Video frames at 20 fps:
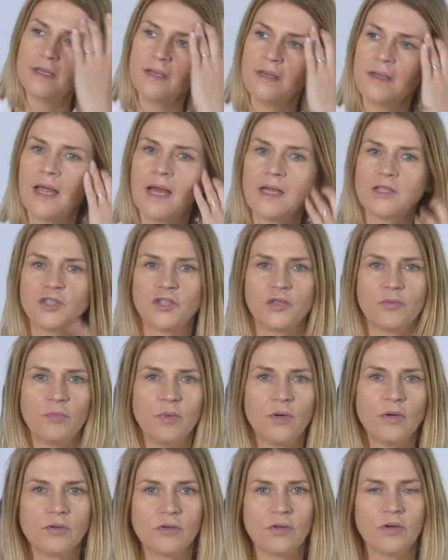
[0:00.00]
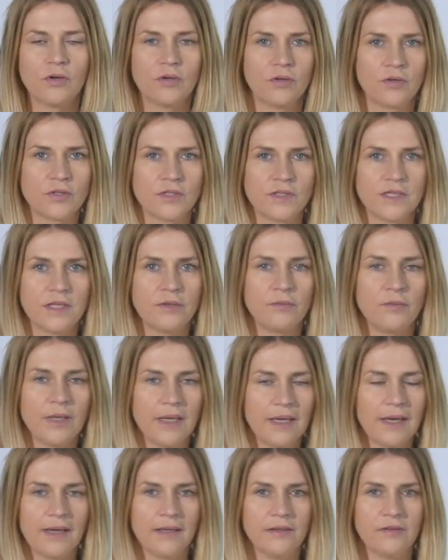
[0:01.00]
launched more colors than we
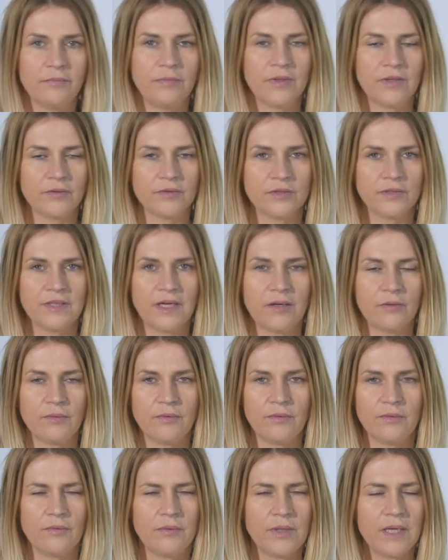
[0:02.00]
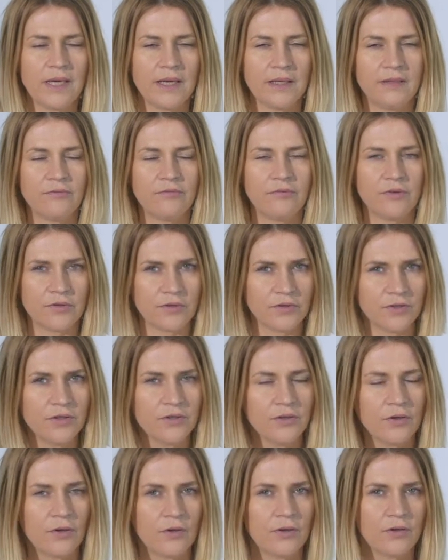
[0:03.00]
had, because now we had
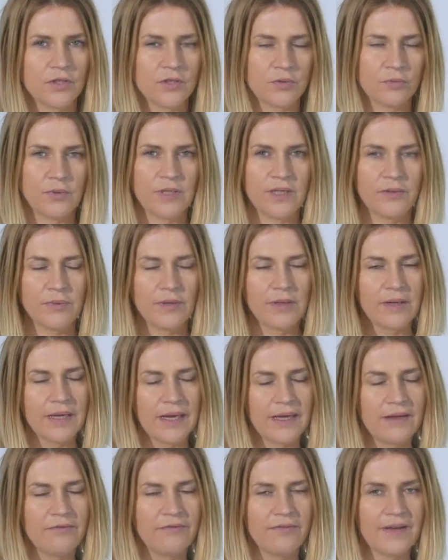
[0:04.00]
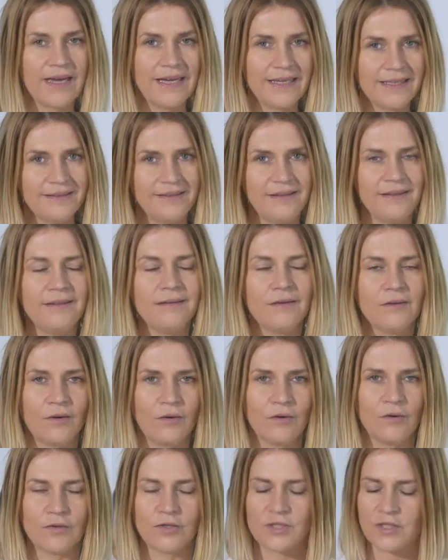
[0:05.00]
14 colors, we will have 18
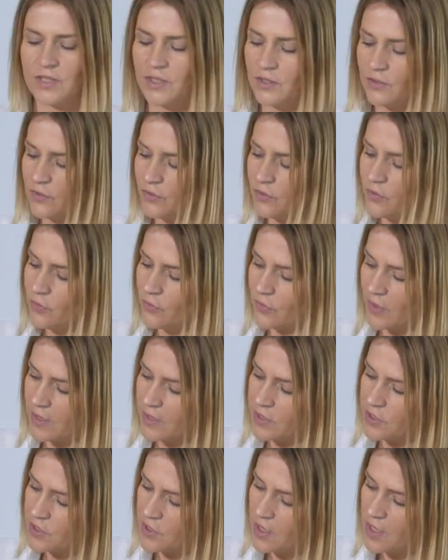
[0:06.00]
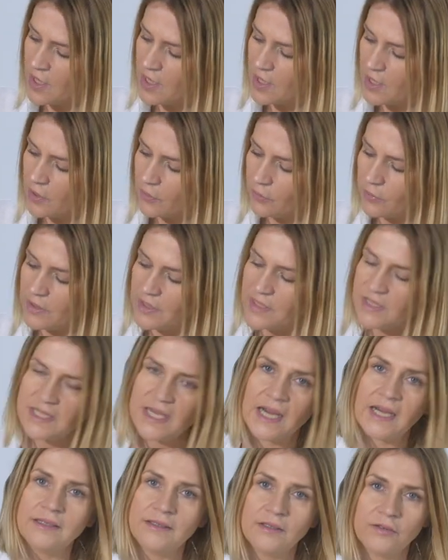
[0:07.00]
colors in the new range, we
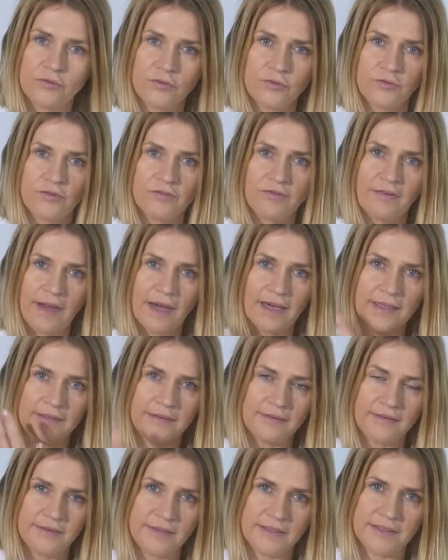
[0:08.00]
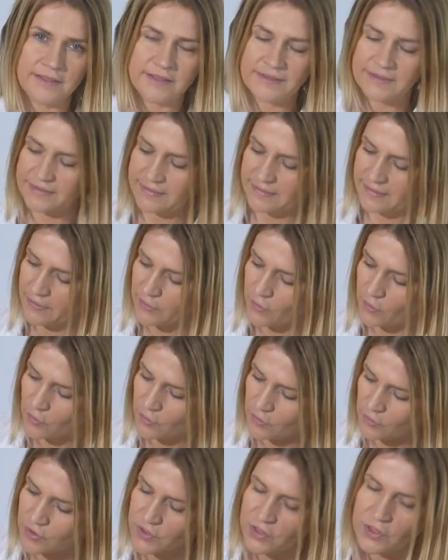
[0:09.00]
decided to divide these
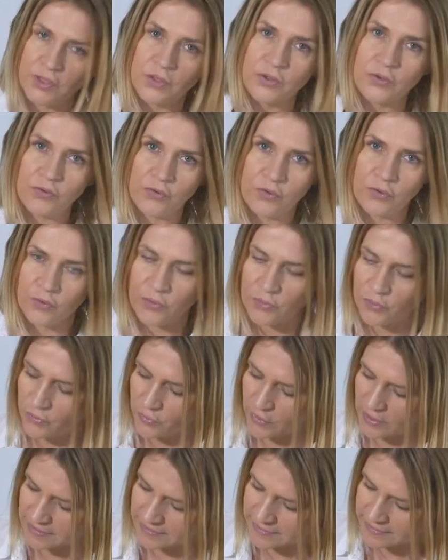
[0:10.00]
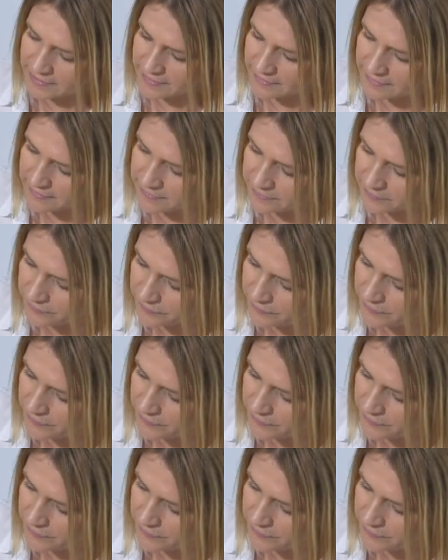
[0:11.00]
colors into cascade.